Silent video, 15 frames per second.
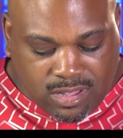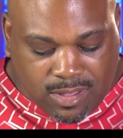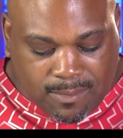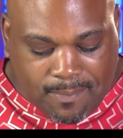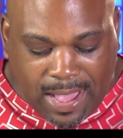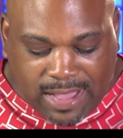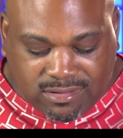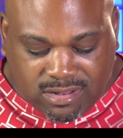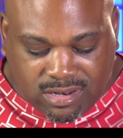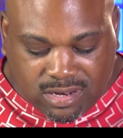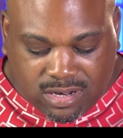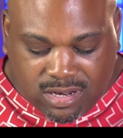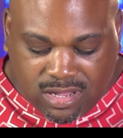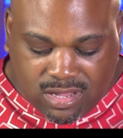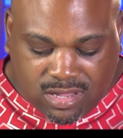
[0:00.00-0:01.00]

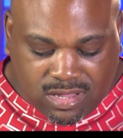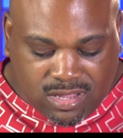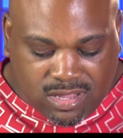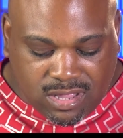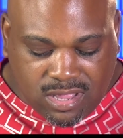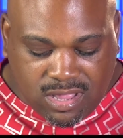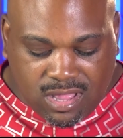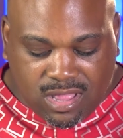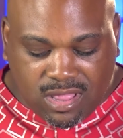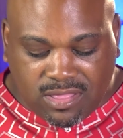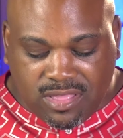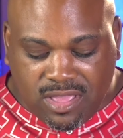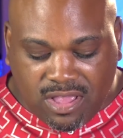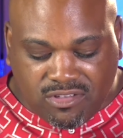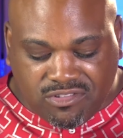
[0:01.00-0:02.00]
compassionately,
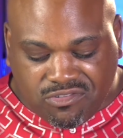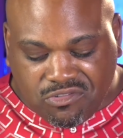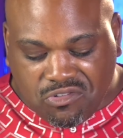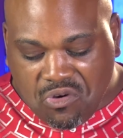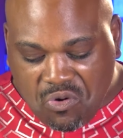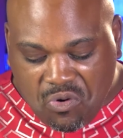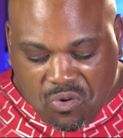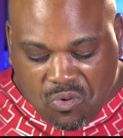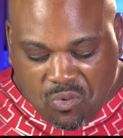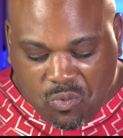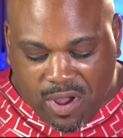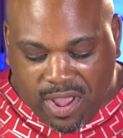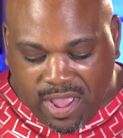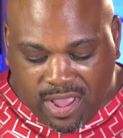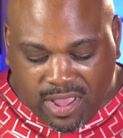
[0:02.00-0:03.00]
there's no
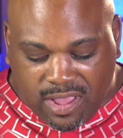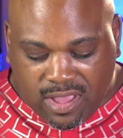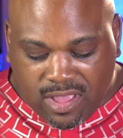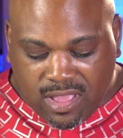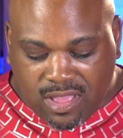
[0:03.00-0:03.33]
way